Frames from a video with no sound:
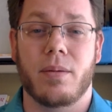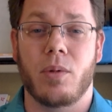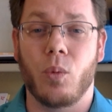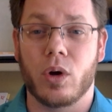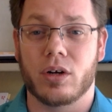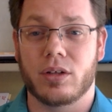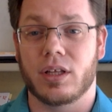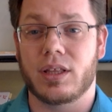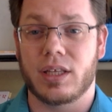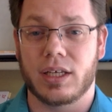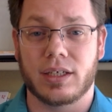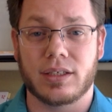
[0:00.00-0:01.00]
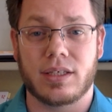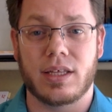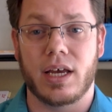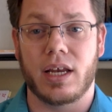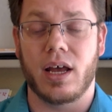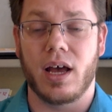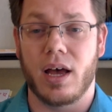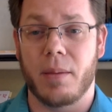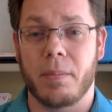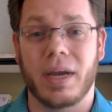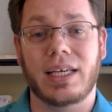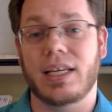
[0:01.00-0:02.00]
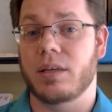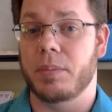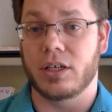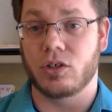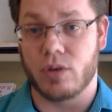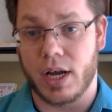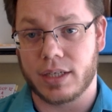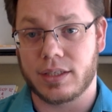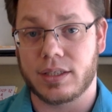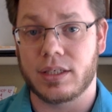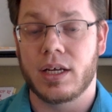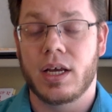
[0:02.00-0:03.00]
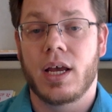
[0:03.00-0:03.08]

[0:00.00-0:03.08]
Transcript: what are the things that might need to be addressed,